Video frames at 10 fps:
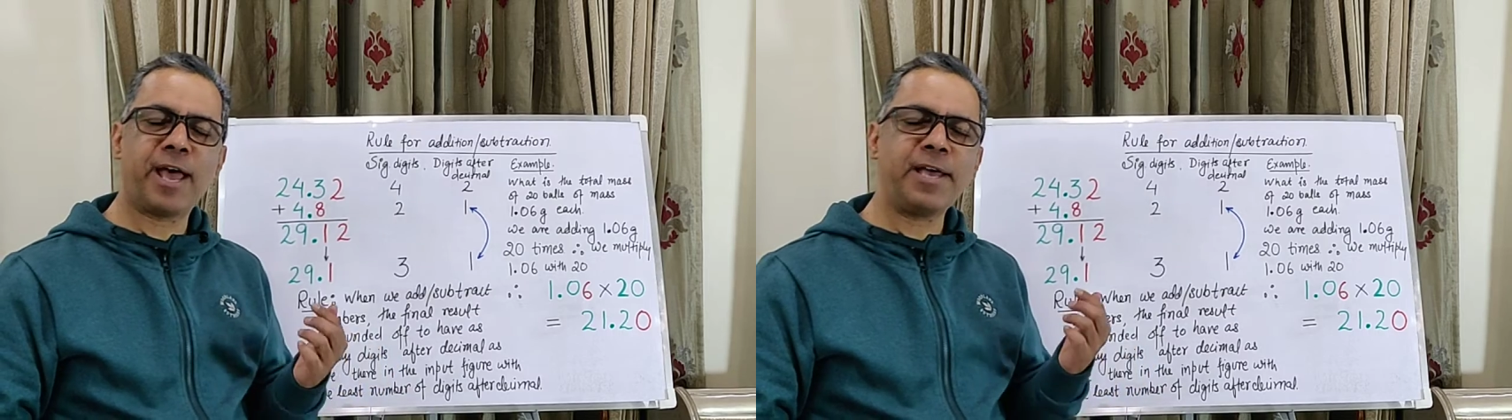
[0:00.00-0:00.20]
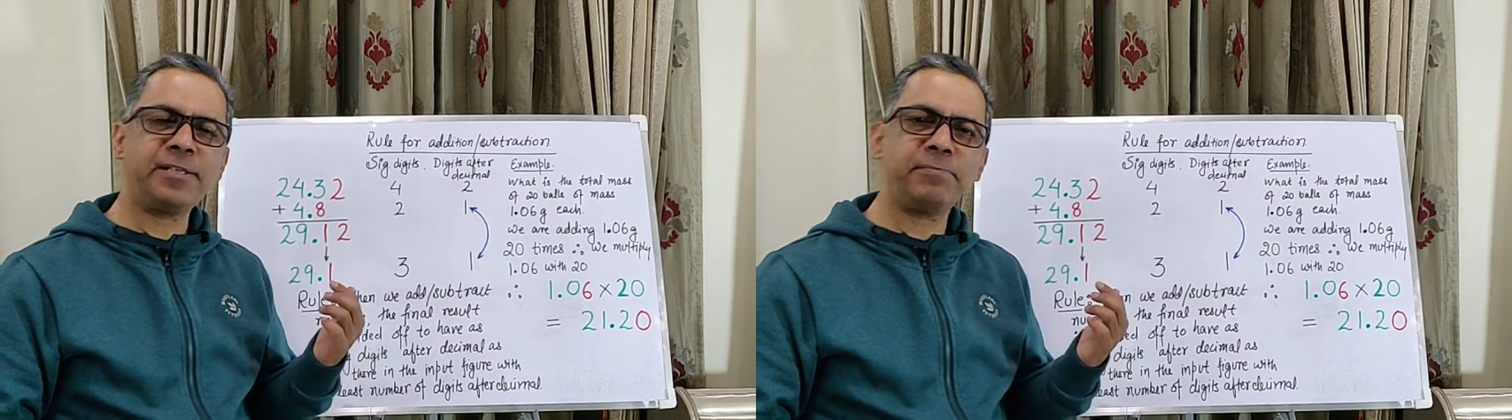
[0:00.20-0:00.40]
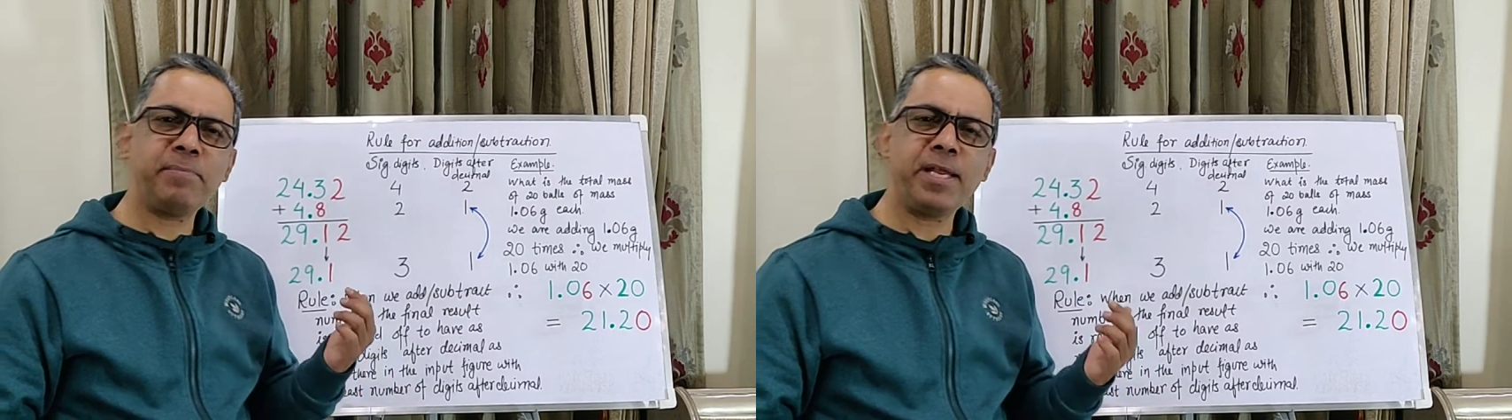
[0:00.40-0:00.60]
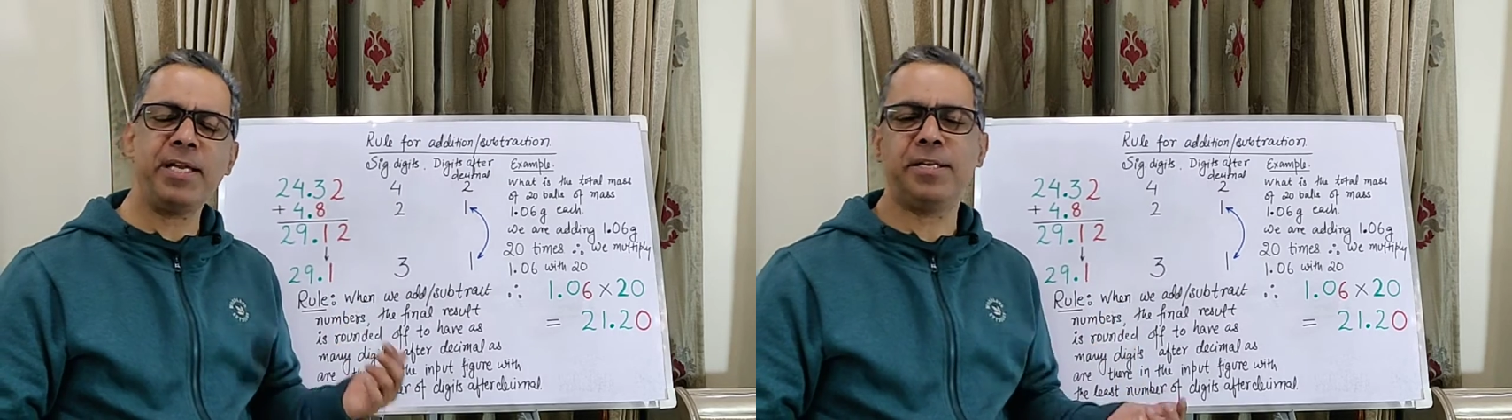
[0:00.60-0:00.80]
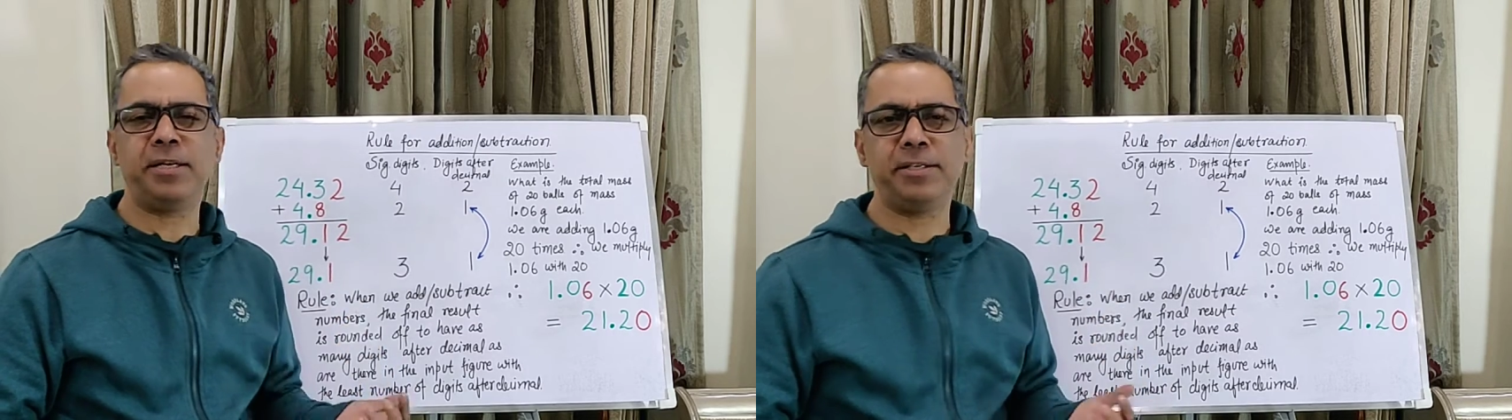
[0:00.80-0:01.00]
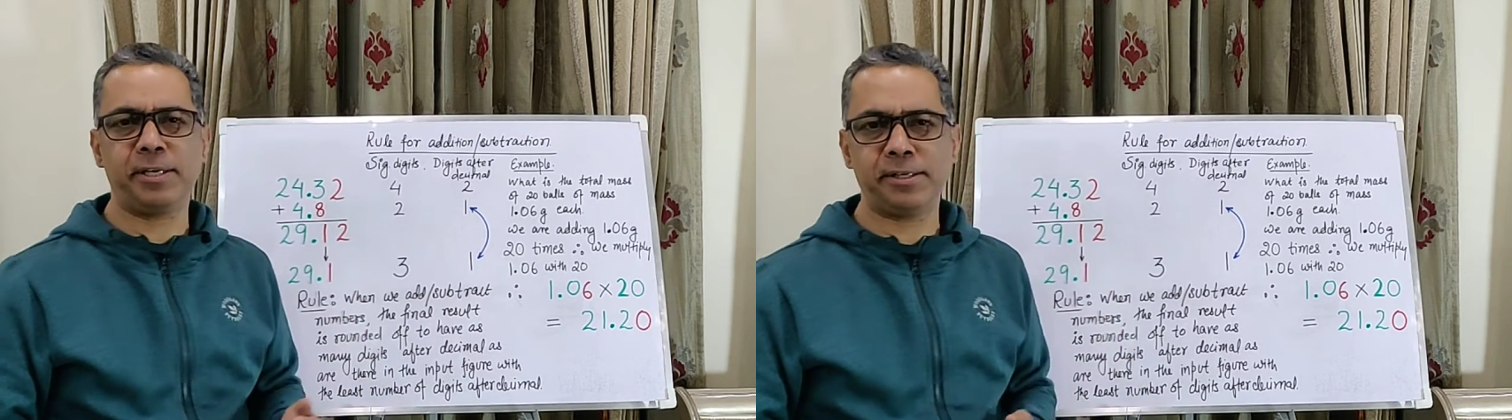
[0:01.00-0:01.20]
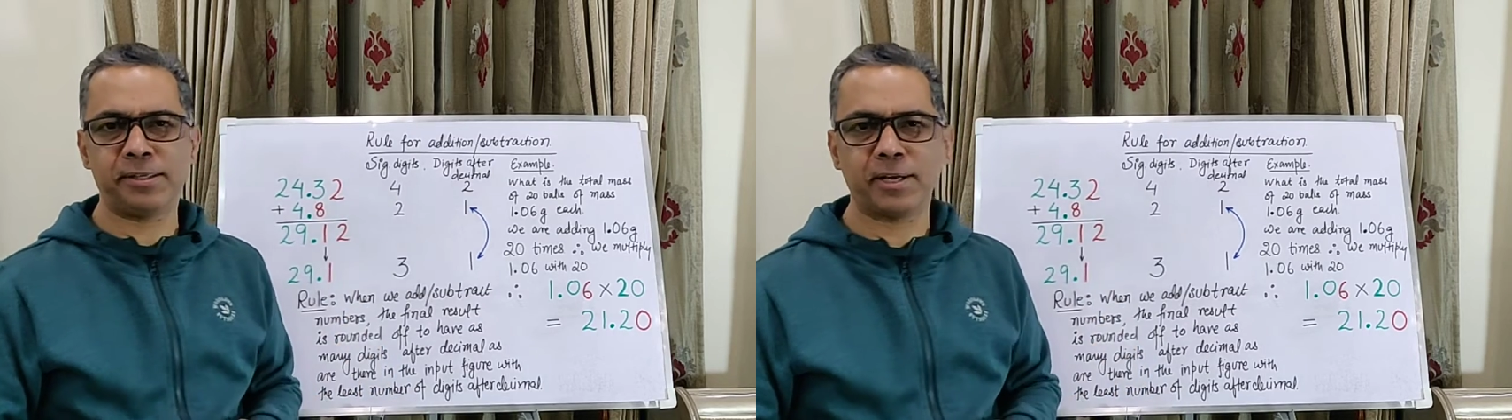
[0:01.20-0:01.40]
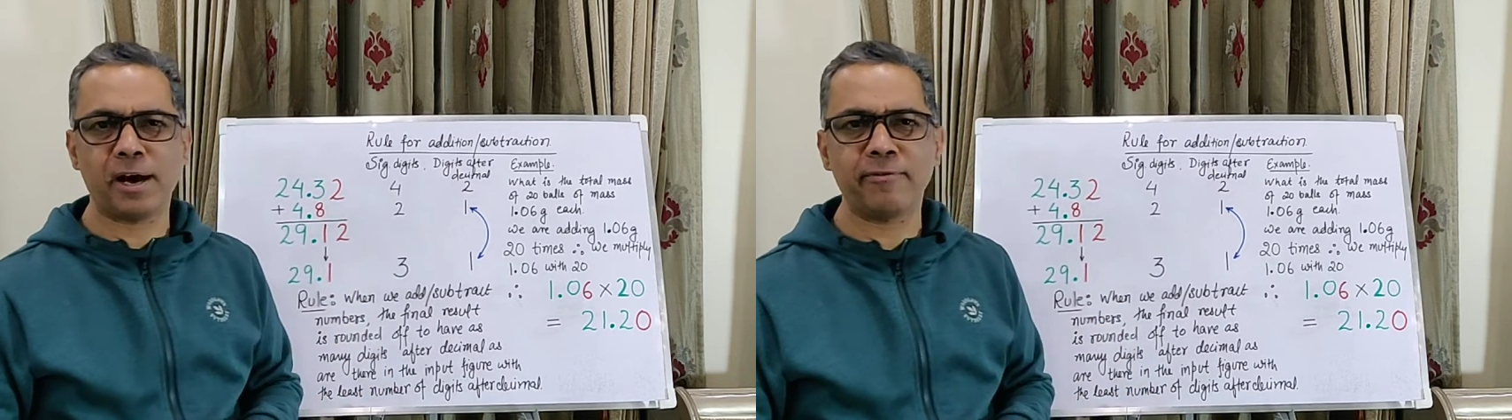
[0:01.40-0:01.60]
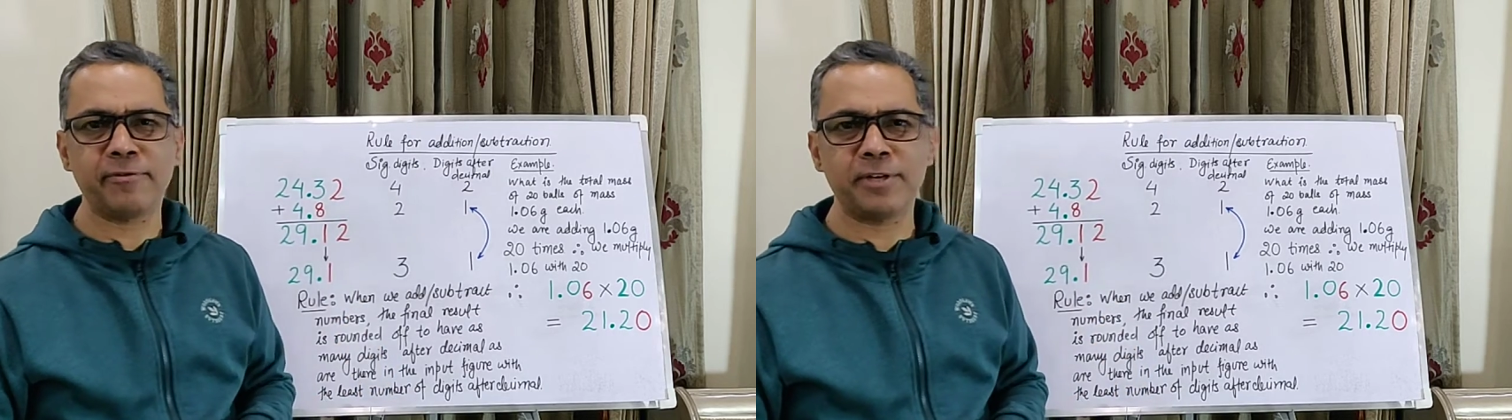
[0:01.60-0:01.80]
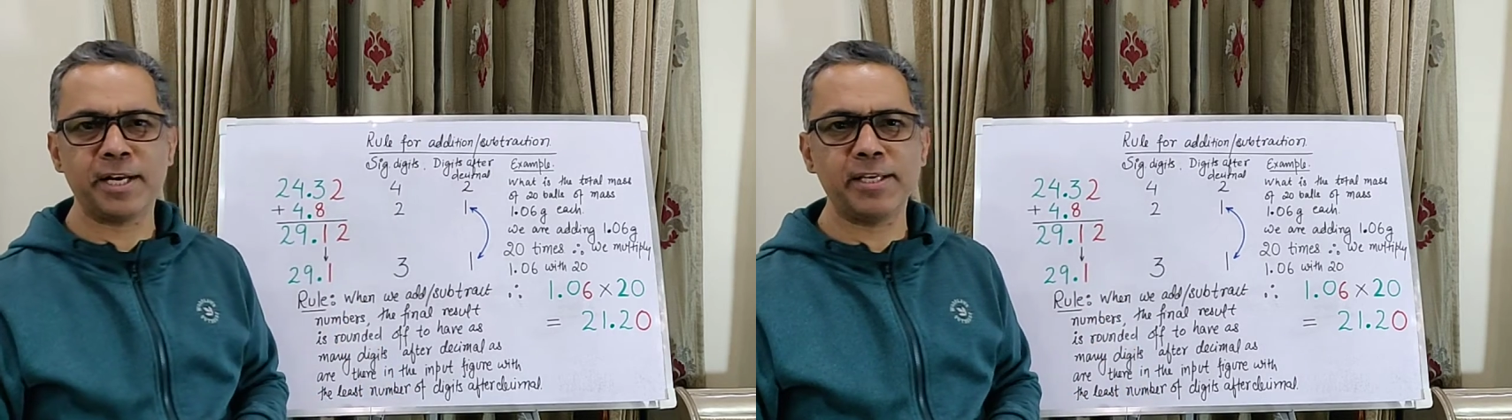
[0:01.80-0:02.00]
as many digits
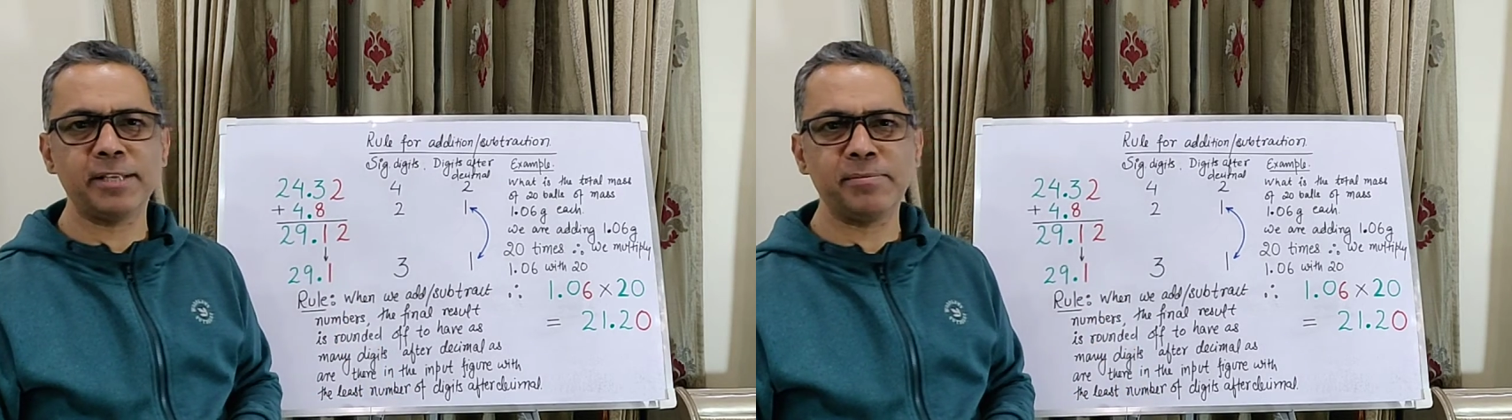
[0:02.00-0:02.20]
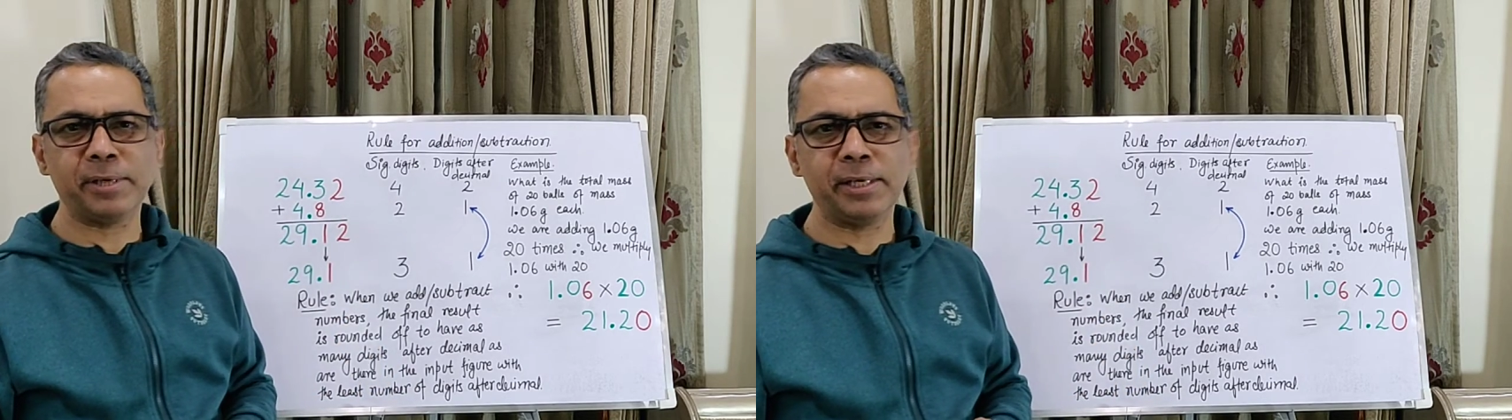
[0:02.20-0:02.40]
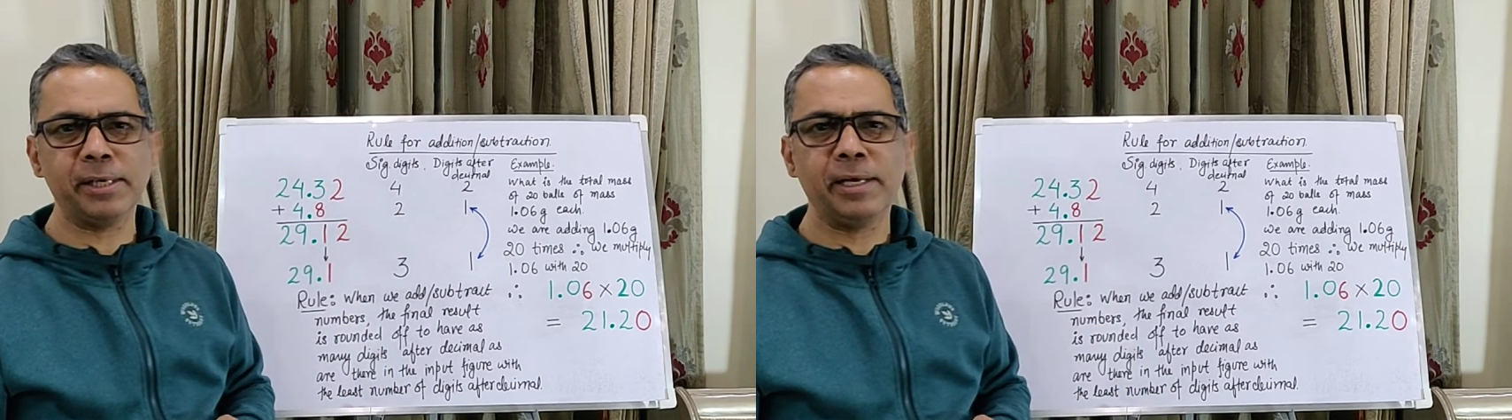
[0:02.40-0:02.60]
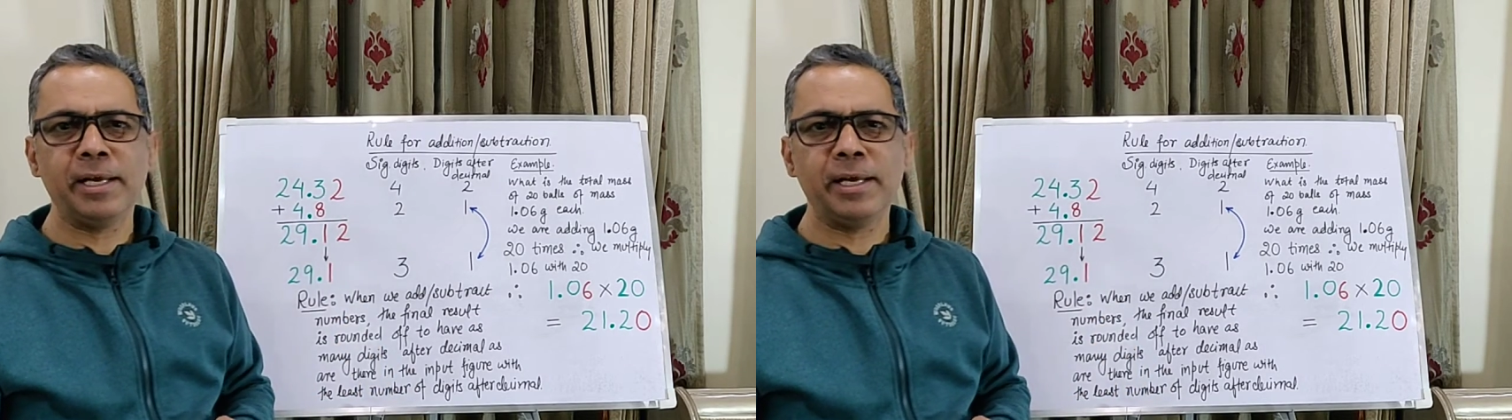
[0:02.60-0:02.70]
after decimal